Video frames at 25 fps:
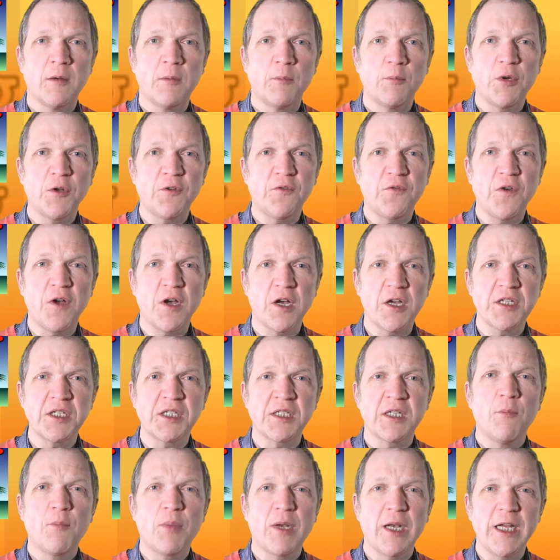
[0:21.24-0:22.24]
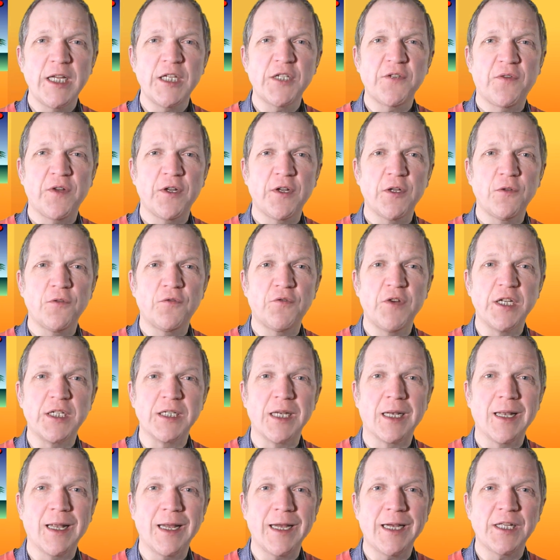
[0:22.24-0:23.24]
But first, please feel free to
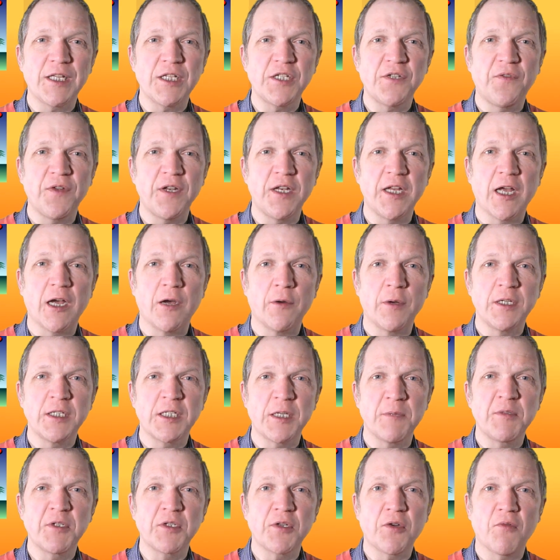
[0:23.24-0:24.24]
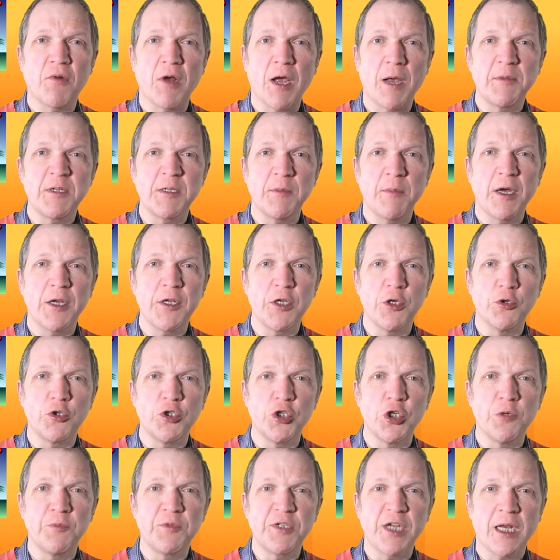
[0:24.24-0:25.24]
like this video and subscribe to my
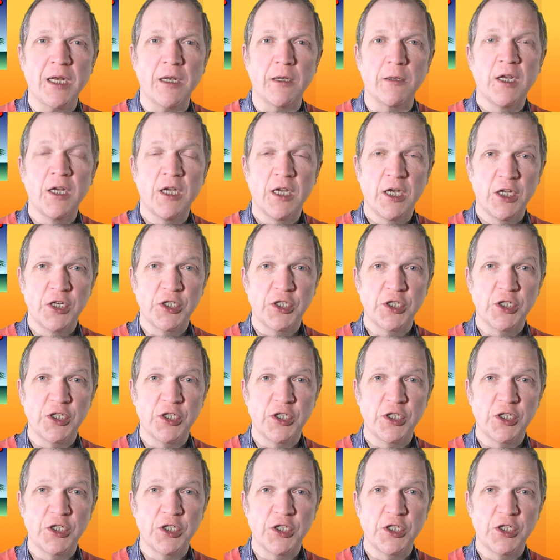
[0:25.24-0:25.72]
YouTube channel.